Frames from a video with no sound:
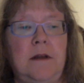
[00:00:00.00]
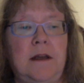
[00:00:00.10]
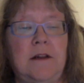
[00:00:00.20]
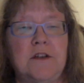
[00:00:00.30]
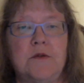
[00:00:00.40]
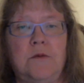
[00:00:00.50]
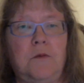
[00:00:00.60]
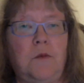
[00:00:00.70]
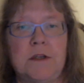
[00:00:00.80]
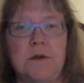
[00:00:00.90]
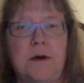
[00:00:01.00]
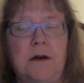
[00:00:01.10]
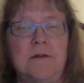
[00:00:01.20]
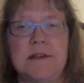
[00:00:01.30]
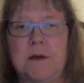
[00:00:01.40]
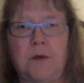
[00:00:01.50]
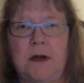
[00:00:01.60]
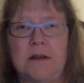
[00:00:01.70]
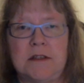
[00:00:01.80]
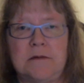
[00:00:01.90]
English 112 somewhere
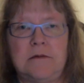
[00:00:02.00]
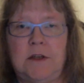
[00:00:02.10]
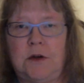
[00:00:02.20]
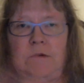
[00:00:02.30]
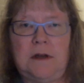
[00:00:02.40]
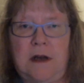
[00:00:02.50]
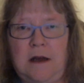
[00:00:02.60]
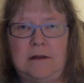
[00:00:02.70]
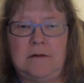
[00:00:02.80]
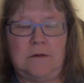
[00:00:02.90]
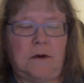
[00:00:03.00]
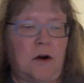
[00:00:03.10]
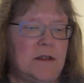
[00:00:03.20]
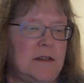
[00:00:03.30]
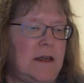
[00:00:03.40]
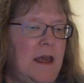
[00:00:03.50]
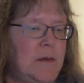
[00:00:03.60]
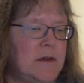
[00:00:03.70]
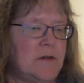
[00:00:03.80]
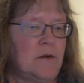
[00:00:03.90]
else, on RCC
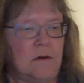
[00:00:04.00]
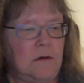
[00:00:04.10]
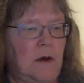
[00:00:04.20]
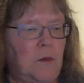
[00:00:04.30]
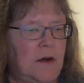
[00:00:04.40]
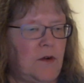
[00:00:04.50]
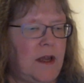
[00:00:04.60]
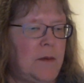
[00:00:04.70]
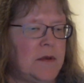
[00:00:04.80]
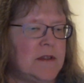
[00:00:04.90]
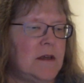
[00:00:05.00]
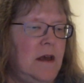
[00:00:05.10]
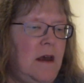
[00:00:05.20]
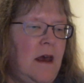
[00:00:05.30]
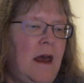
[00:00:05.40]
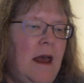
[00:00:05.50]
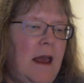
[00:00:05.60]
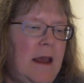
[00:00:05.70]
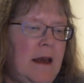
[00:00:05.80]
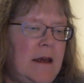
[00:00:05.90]
campus or on whatever campus,
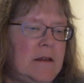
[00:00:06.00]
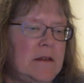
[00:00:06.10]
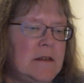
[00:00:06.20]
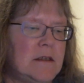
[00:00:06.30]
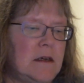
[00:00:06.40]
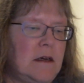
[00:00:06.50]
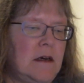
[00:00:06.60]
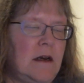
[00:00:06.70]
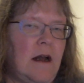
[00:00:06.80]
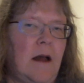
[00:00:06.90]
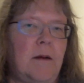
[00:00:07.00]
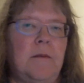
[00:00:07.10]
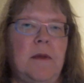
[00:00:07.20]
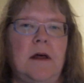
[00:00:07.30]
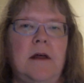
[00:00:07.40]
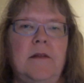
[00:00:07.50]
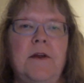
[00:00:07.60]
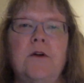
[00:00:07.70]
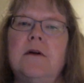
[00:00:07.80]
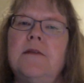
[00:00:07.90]
and
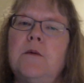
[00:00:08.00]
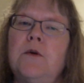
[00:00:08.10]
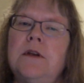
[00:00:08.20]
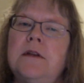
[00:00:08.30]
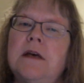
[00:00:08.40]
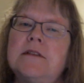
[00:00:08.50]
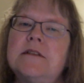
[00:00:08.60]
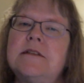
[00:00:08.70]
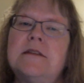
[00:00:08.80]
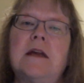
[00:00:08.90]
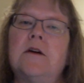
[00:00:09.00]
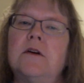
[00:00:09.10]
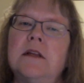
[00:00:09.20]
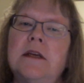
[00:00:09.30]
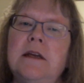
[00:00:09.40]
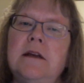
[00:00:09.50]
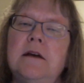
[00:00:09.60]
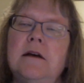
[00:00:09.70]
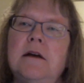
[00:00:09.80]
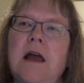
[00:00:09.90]
they wouldn't necessarily
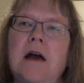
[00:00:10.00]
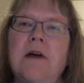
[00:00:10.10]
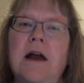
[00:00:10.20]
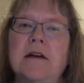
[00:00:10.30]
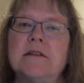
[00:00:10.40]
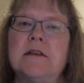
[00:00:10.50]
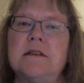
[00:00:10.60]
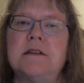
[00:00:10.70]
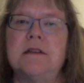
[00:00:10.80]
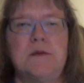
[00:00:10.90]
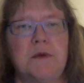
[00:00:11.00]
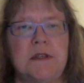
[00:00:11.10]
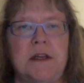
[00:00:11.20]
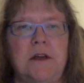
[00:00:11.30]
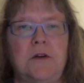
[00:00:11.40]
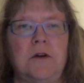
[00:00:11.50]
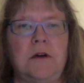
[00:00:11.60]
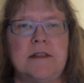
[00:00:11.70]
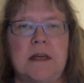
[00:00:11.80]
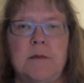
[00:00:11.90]
have access to this particular
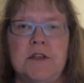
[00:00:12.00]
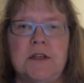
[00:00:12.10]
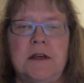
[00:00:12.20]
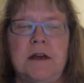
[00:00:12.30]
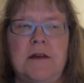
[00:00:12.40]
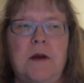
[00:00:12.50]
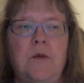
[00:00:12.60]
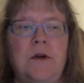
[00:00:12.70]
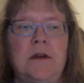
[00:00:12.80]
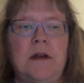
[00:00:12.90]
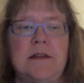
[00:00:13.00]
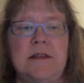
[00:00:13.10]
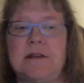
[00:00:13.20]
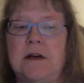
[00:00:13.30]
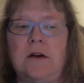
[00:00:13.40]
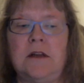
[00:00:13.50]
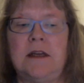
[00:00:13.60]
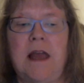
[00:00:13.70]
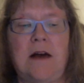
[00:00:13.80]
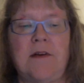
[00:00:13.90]
assignment sheet, and they wouldn't
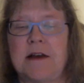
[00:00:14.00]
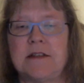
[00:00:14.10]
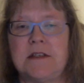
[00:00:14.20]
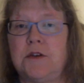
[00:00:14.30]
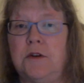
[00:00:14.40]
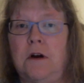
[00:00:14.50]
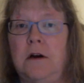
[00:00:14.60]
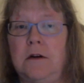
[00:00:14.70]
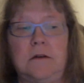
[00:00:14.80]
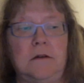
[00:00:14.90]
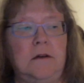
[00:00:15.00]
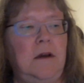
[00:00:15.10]
necessarily have access to your article.